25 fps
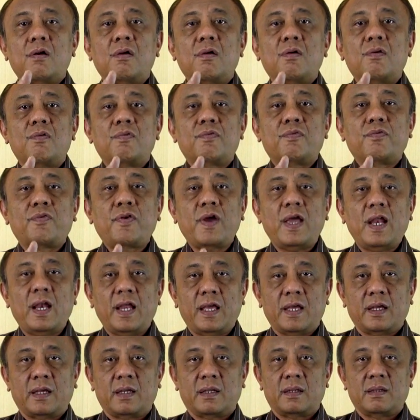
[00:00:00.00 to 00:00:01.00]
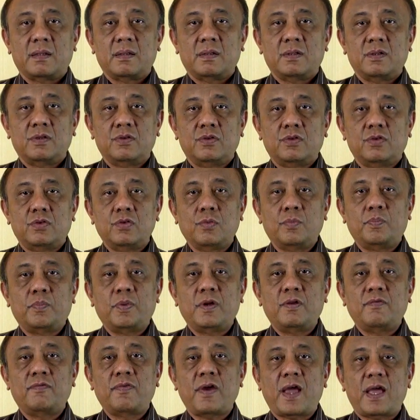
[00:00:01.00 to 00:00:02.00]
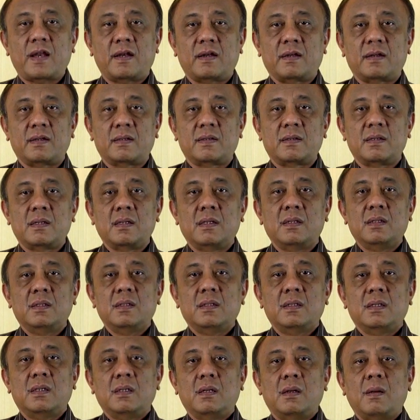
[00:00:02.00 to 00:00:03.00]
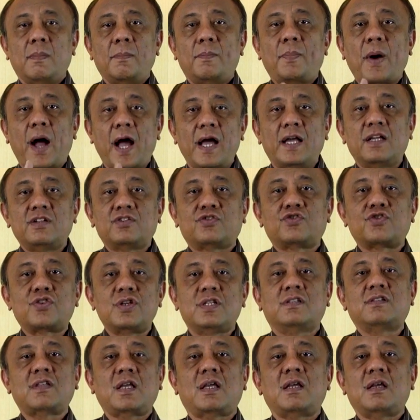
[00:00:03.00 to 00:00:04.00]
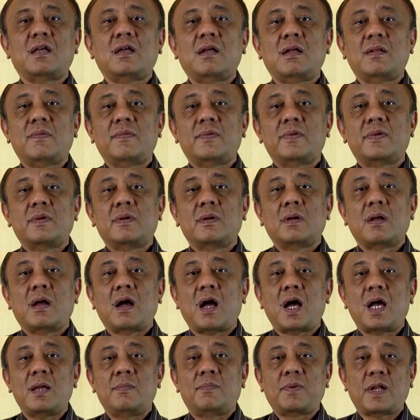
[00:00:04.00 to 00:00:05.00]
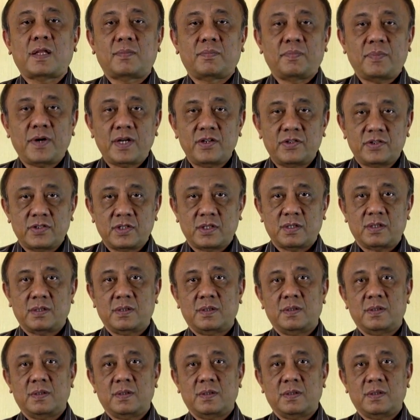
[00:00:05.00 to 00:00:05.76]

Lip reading: failing to prevent by treating high blood pressure.